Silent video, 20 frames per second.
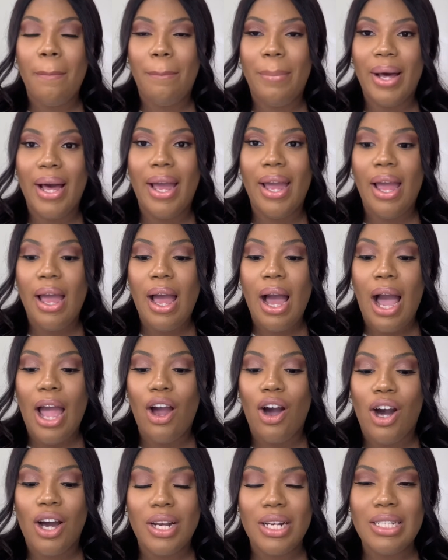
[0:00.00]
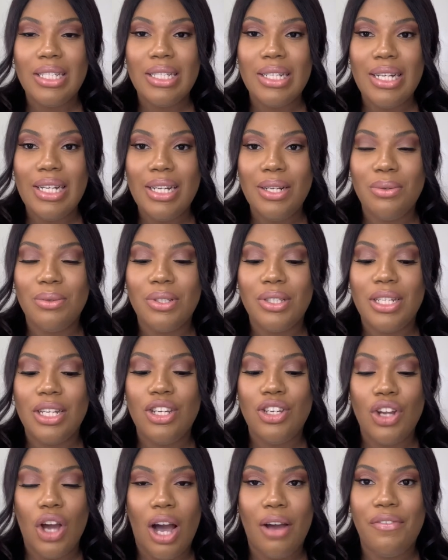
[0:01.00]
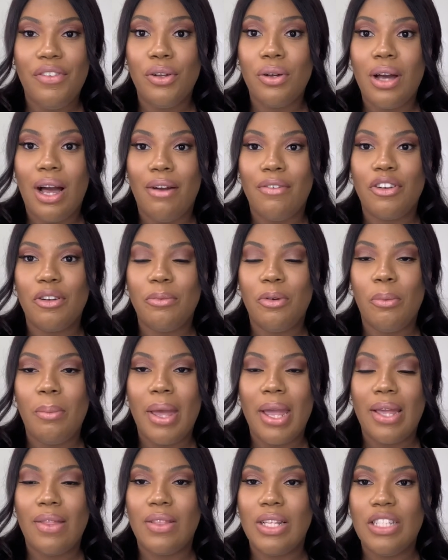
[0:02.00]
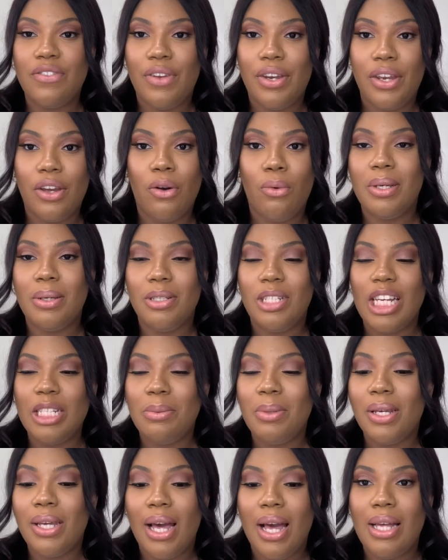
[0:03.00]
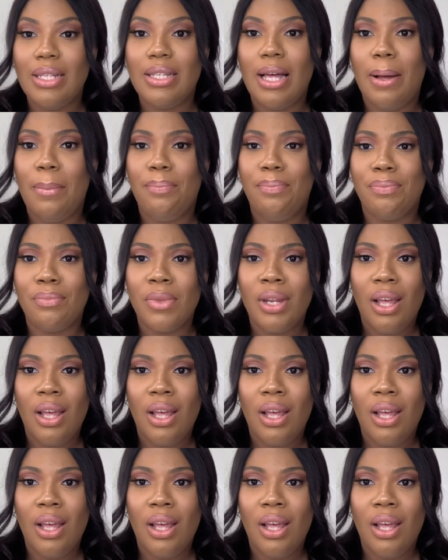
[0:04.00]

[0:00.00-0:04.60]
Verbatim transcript: but I honestly did not feel comfortable making this video just because um